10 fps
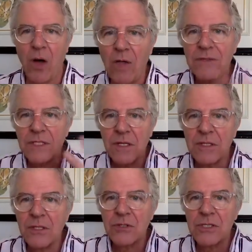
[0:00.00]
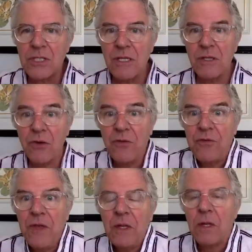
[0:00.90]
All of a sudden, you'll
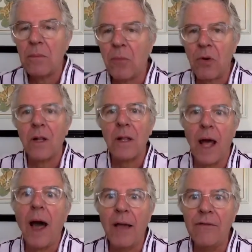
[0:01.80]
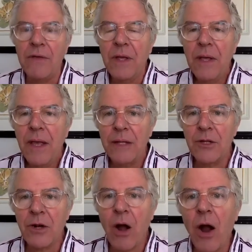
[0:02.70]
feel more alive, and
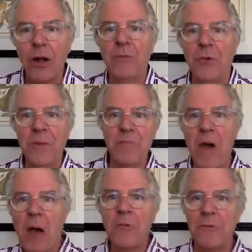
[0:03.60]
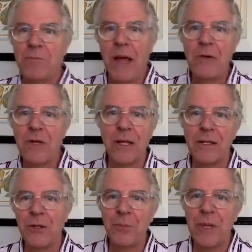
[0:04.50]
your heart will be pounding a
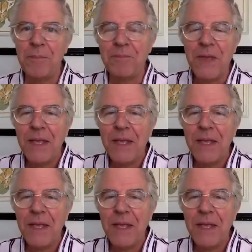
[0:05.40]
little bit,